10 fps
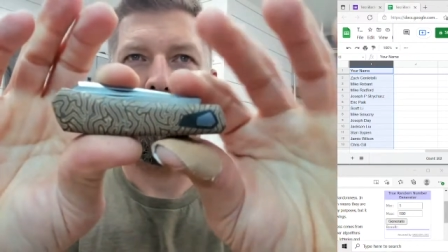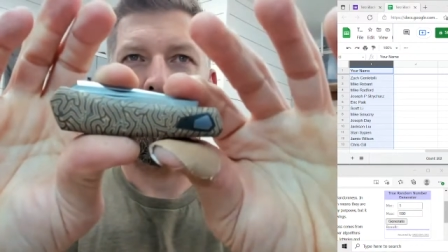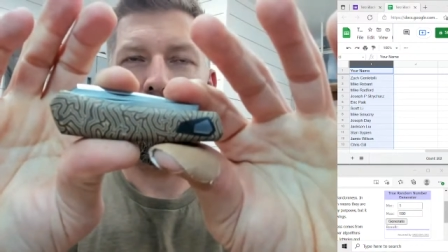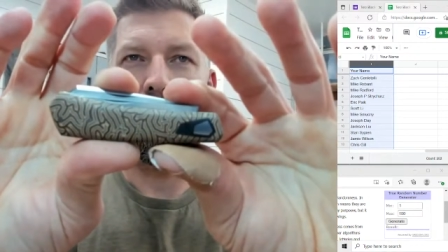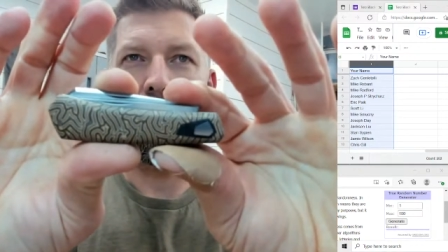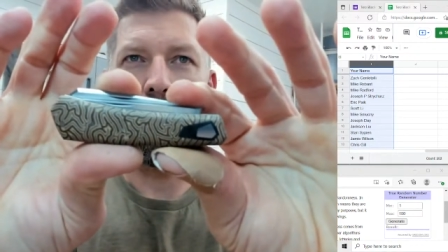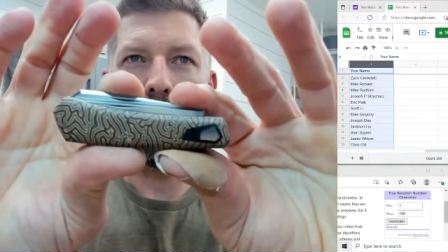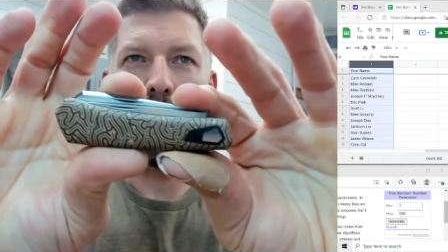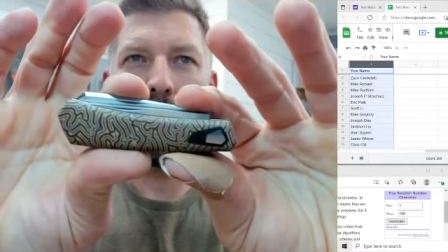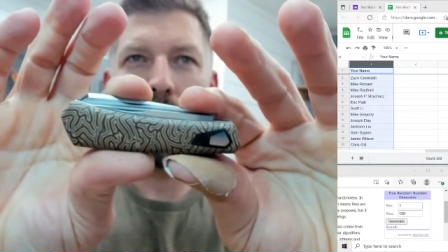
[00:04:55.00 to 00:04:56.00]
And there you
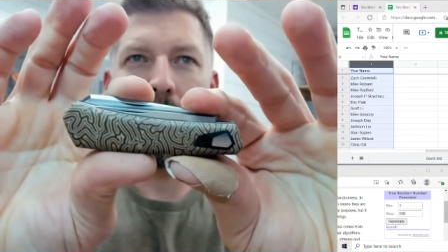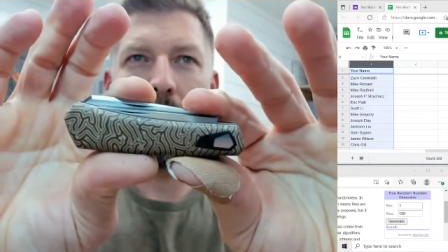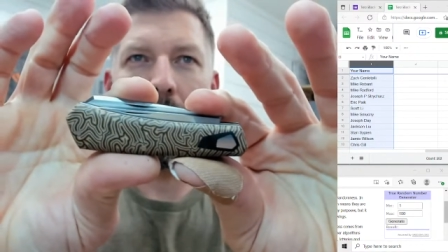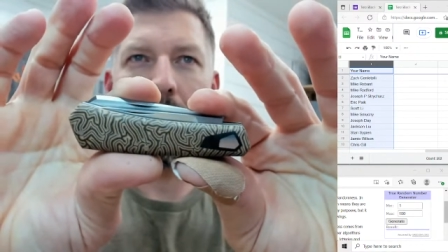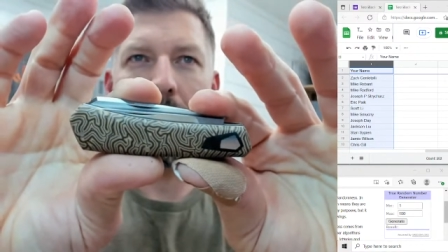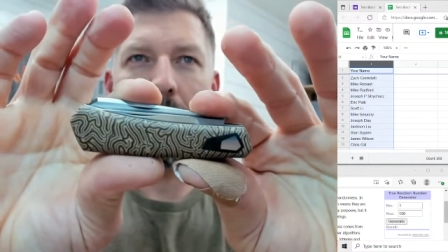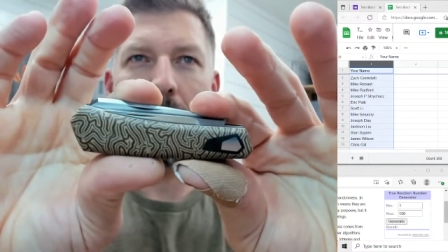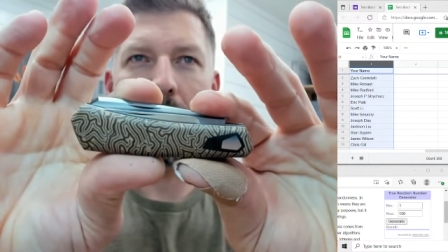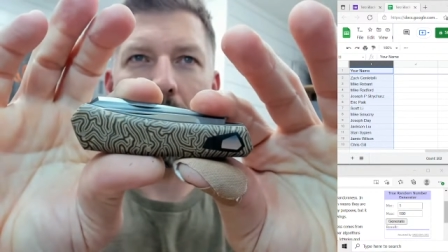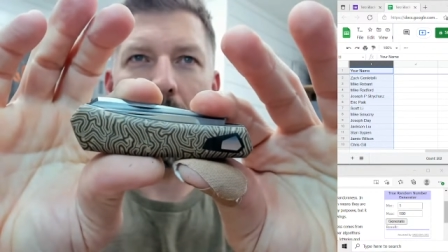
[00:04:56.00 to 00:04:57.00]
go. And again,
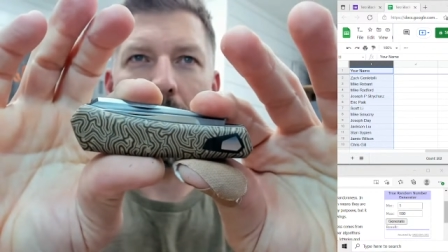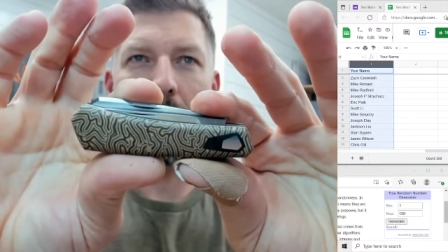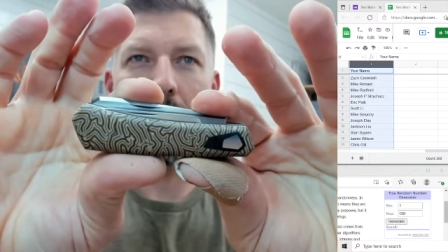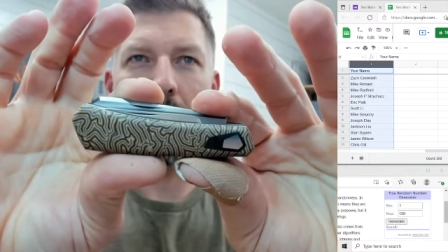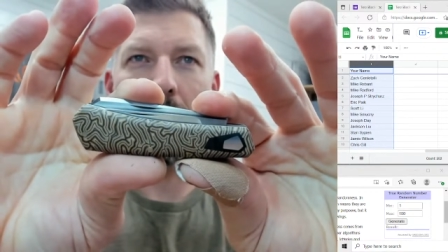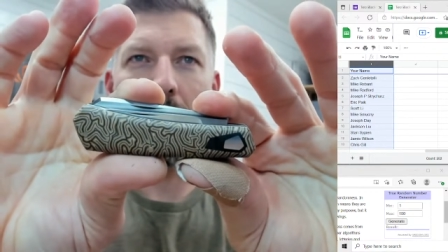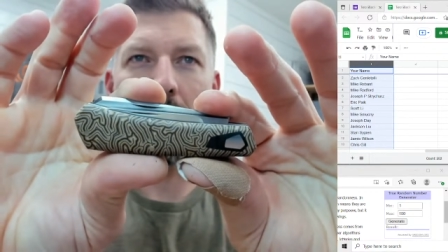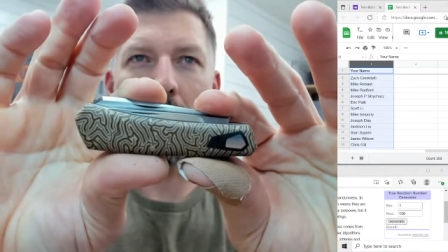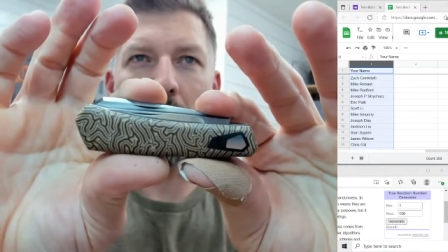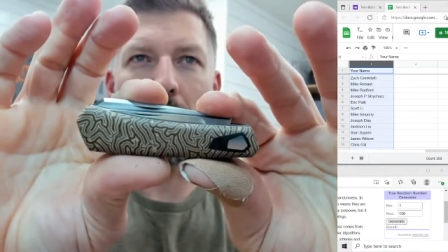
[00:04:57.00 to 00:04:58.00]
those nail nicks are
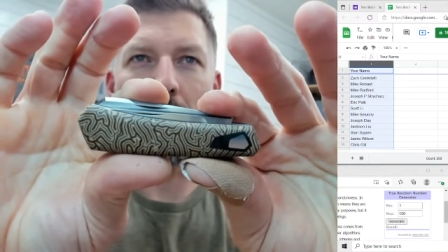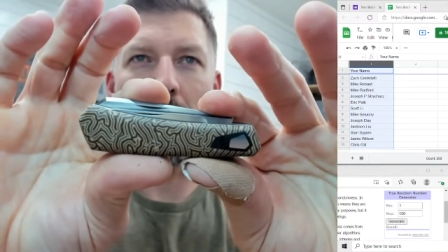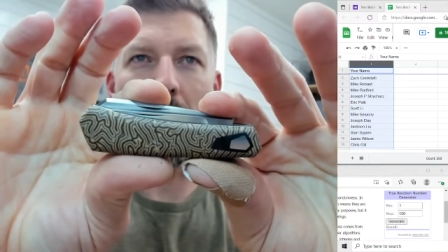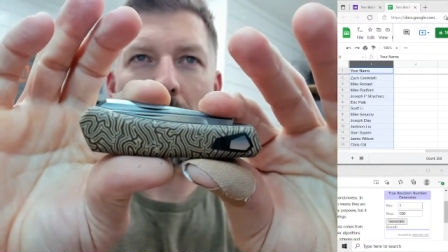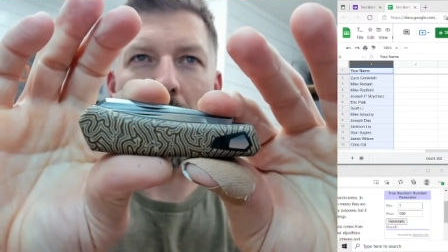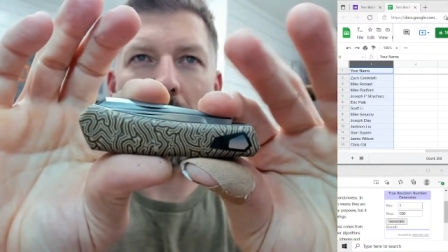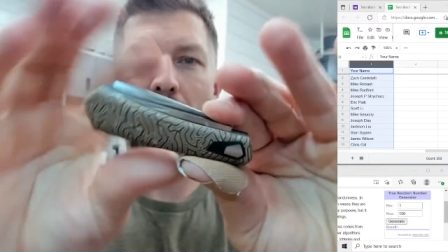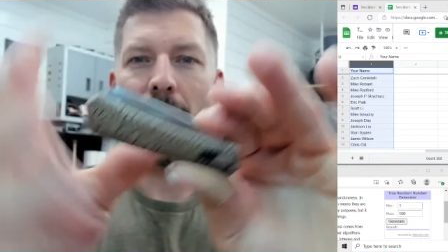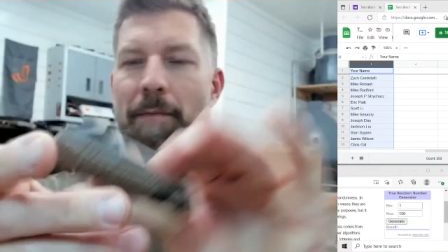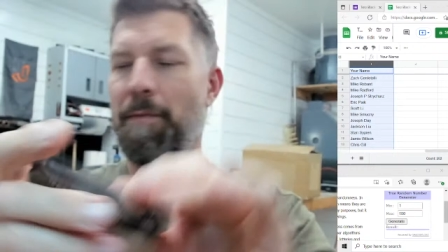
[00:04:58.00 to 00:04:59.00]
accessible right there.
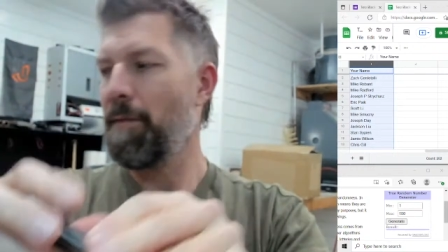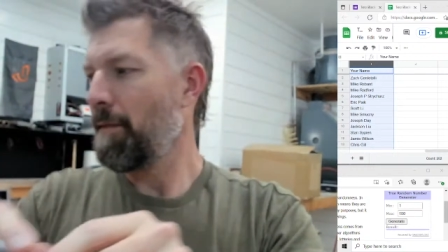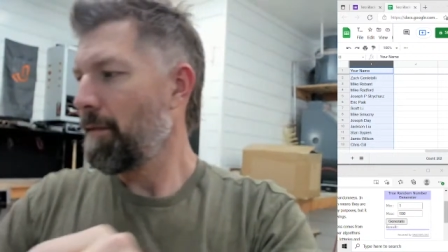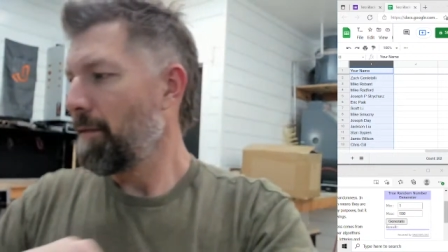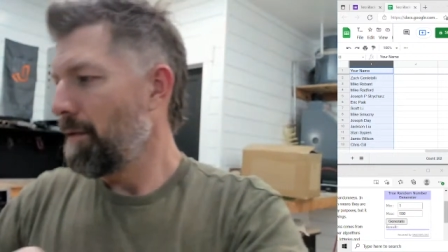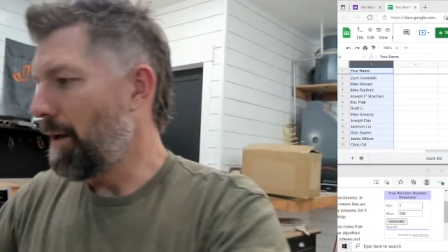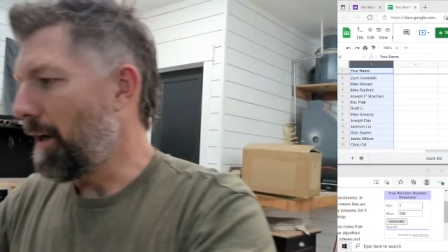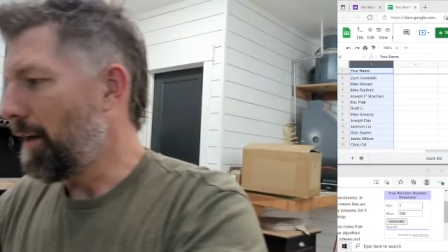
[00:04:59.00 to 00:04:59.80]
Okay,